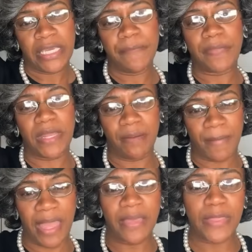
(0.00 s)
Keep that
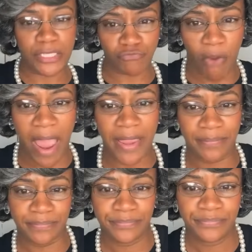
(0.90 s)
in mind. That's right.
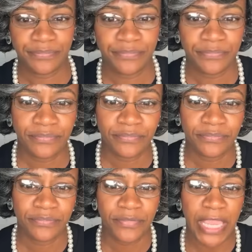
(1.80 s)

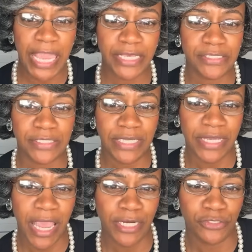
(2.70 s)

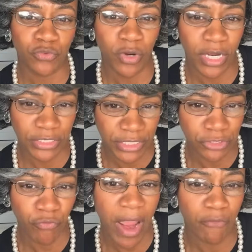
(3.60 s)
XC8200,
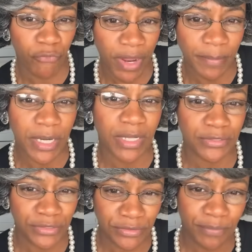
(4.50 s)
that's right,
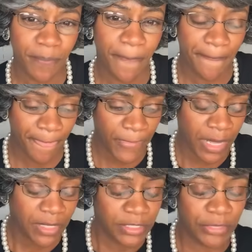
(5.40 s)
remnants.
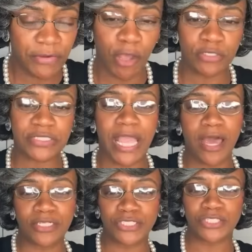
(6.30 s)
And those of
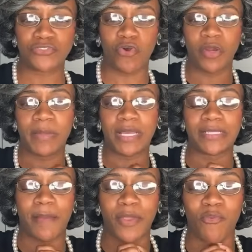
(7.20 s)
y'all that just joined me
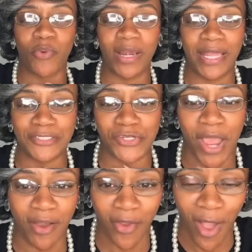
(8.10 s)
because I'm getting ready to let
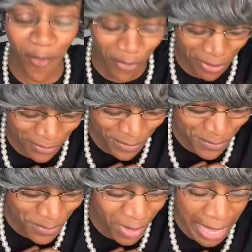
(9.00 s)
y'all go.
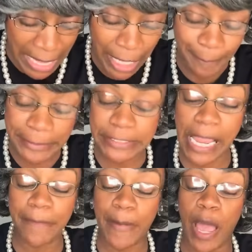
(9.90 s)
But
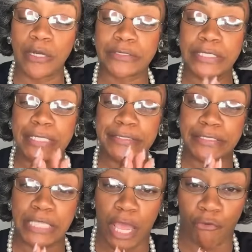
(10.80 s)
type all the things
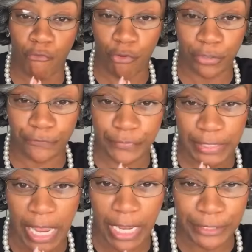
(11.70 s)
that's out of order for
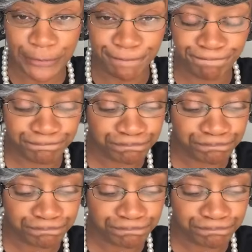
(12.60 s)
y'all.